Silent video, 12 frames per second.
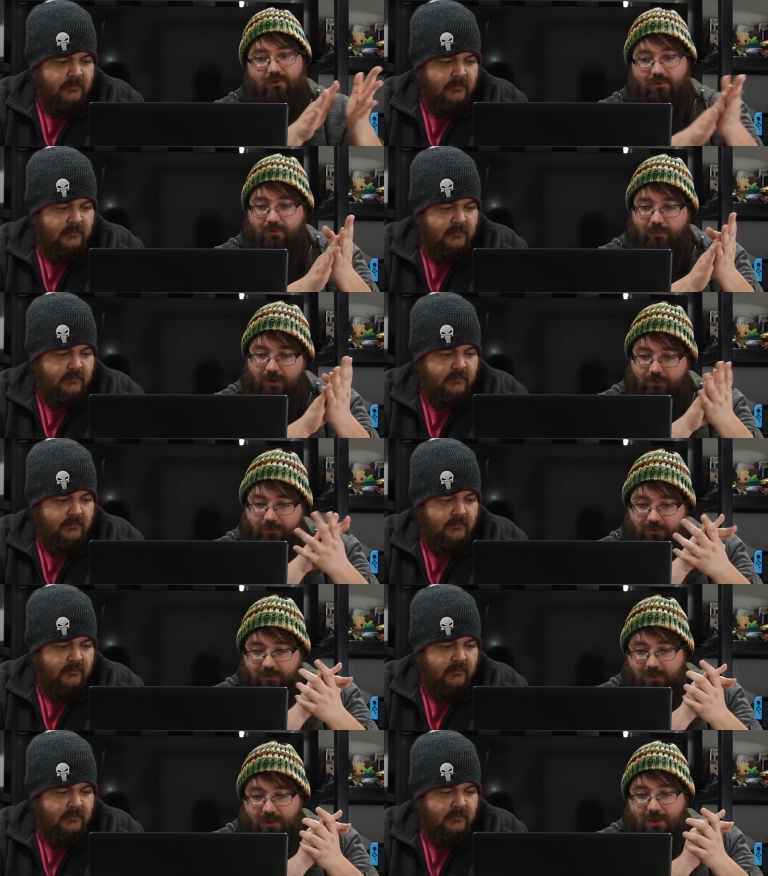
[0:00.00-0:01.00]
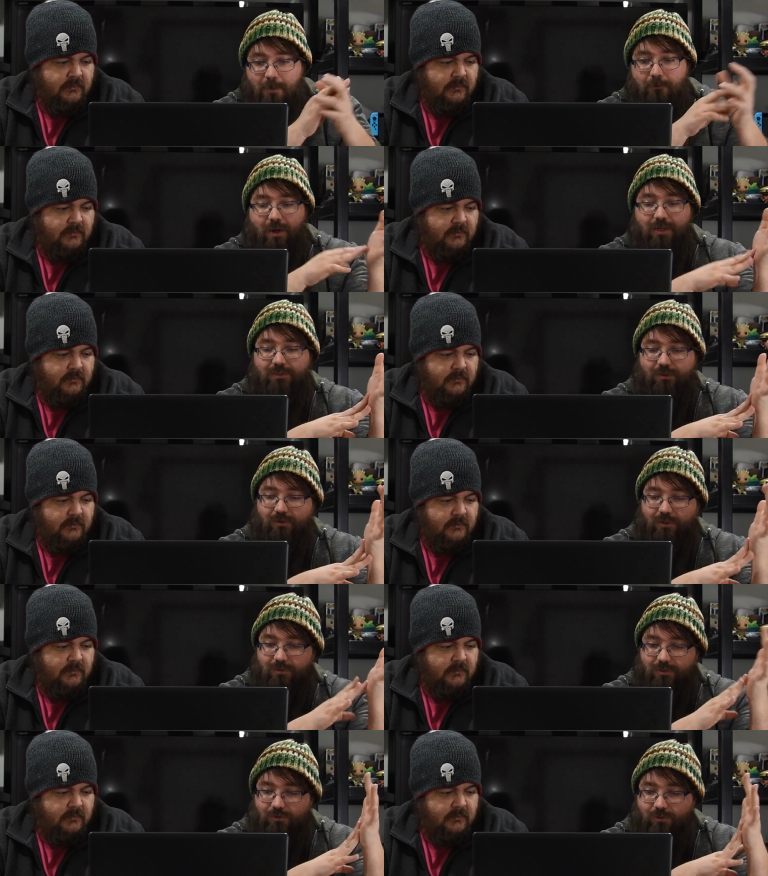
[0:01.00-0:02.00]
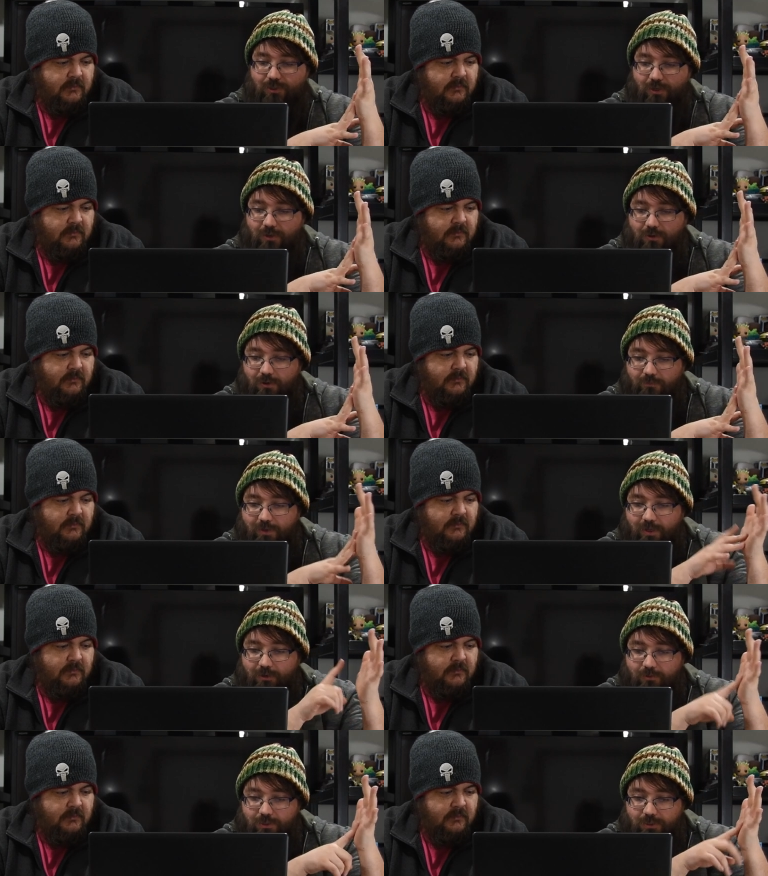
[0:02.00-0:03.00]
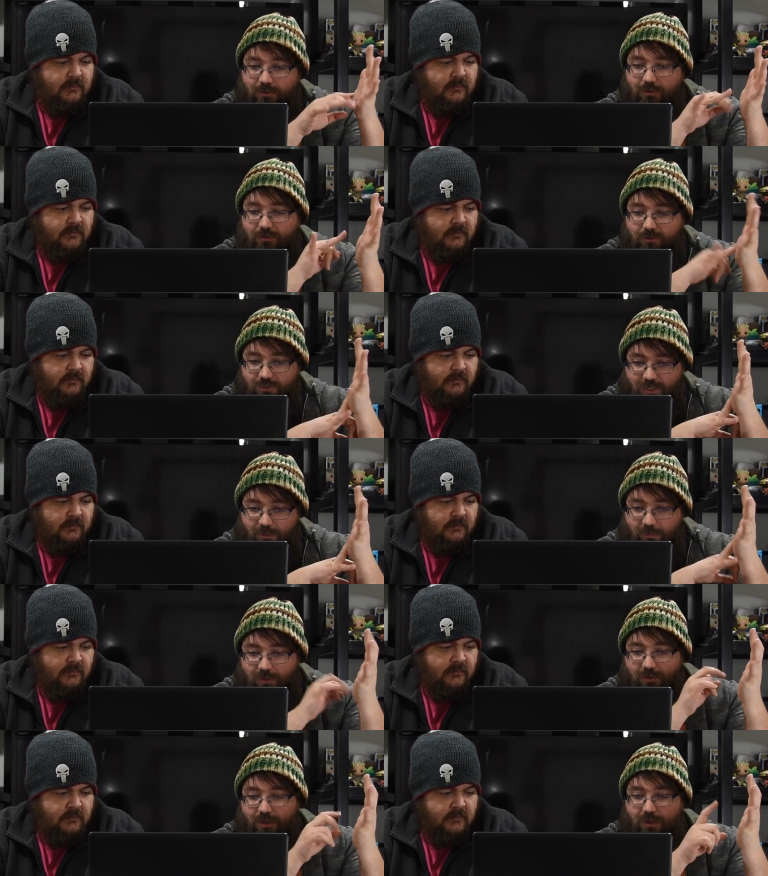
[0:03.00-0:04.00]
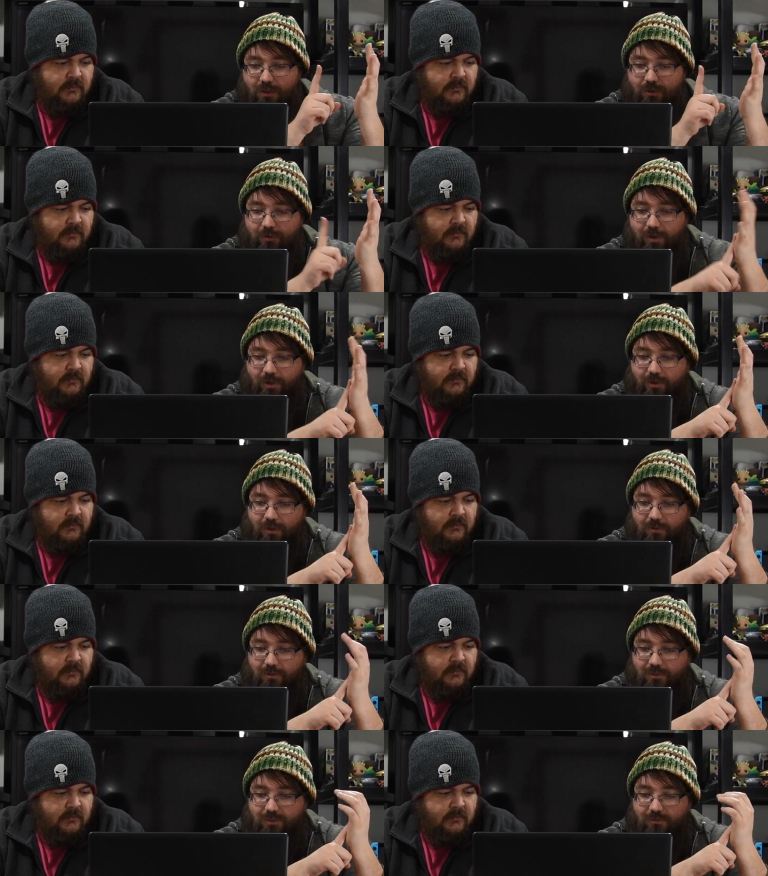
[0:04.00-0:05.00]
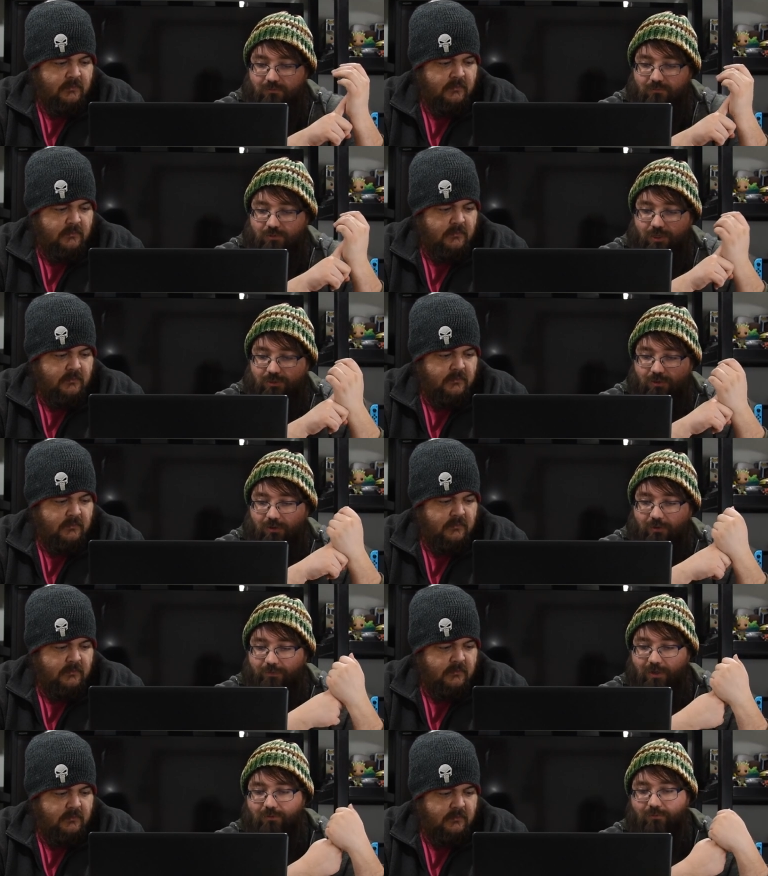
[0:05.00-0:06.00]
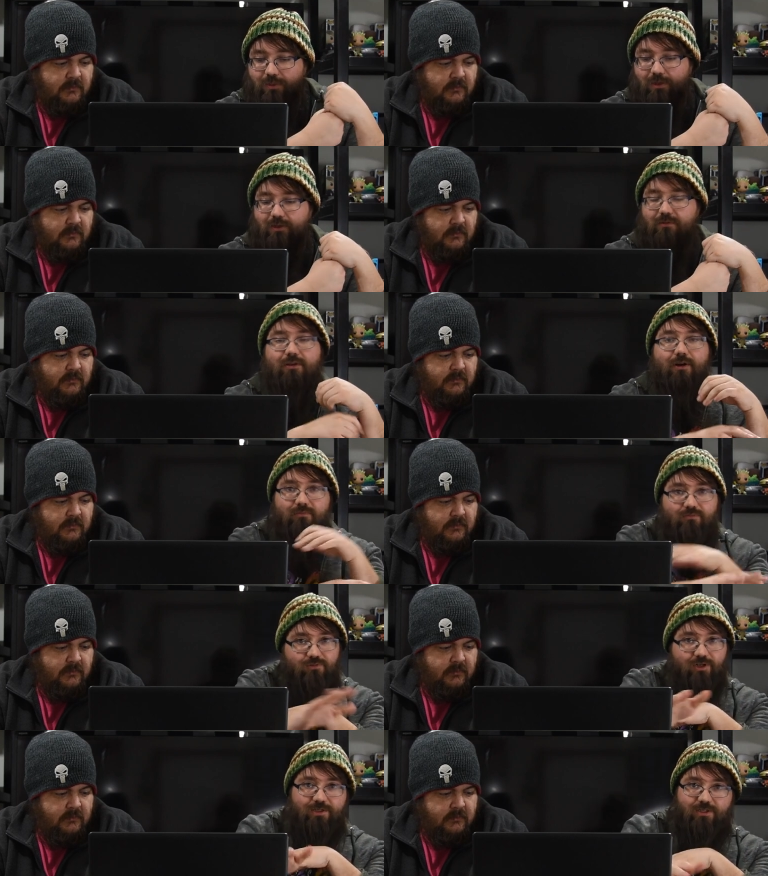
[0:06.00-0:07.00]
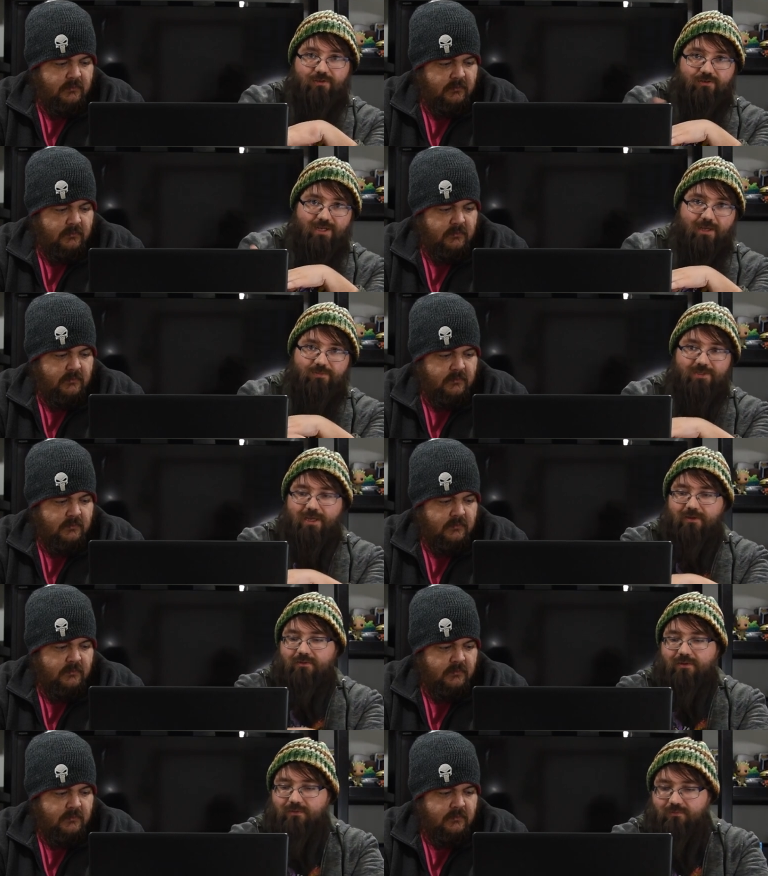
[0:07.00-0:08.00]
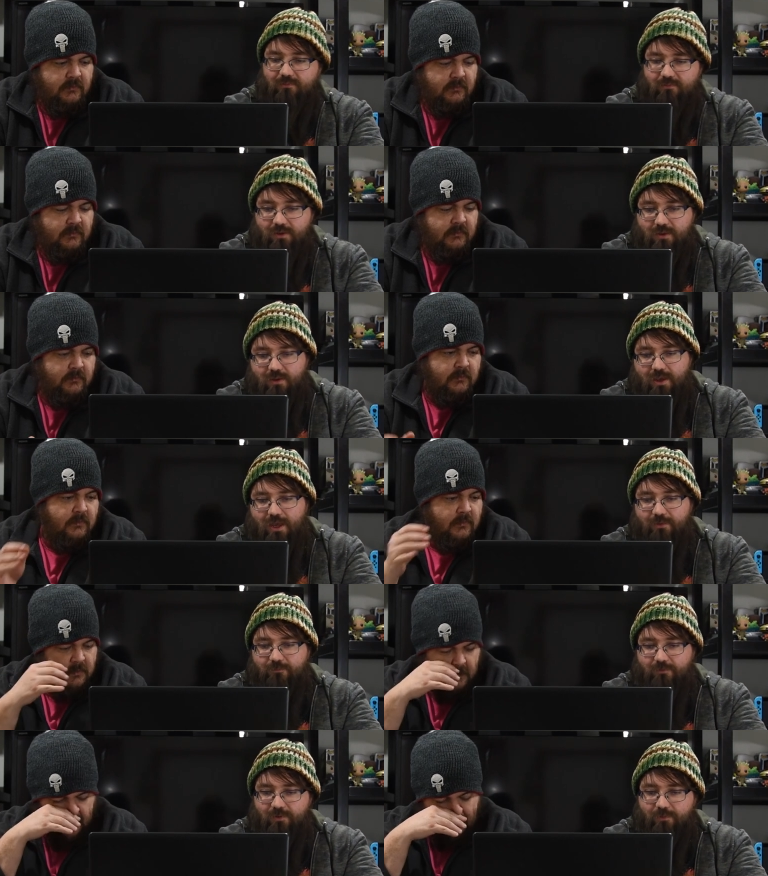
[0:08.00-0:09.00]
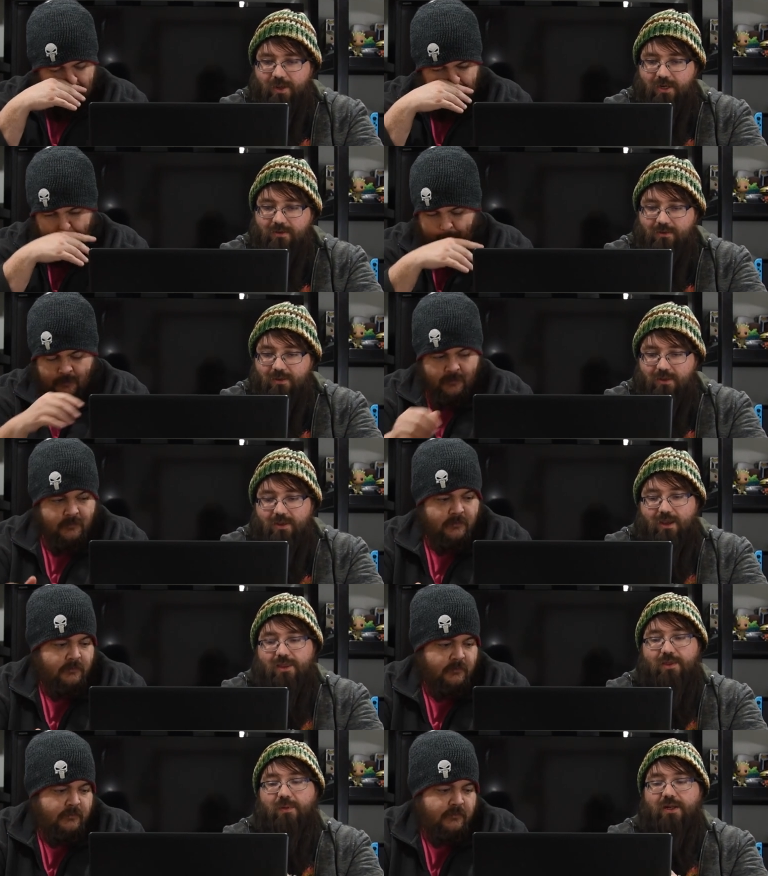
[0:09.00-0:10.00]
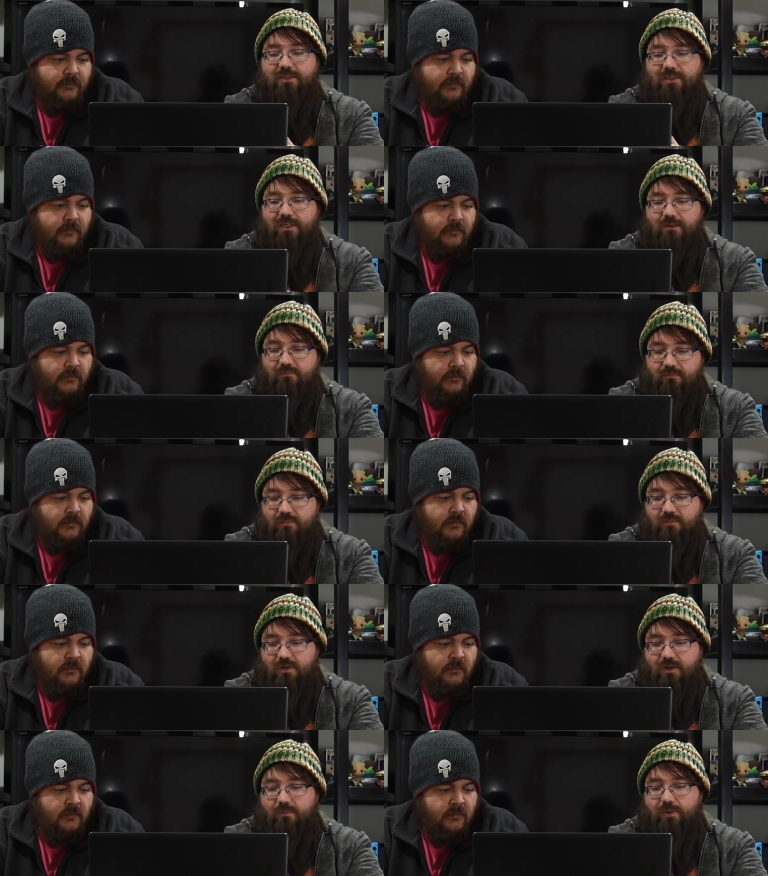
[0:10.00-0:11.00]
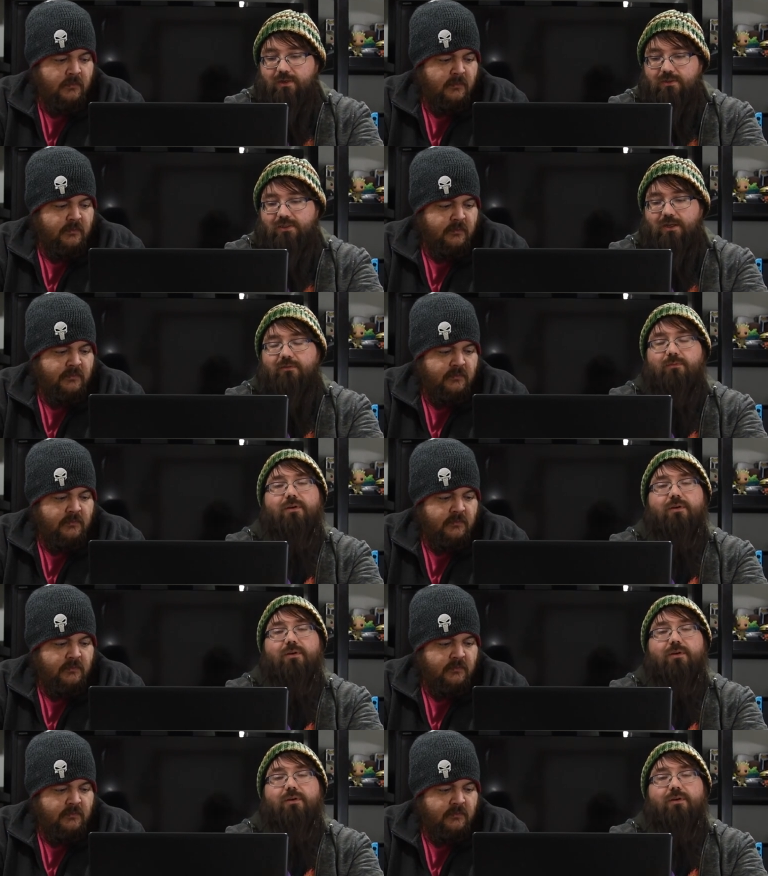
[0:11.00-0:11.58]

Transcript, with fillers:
Speaker 1: on the battlefield. Minus three, destroy target artifact, creature, enchantment. Create a colorless treasure artifact with a, you know, treasure you tap sack add for mana. And then minus ten, target player's life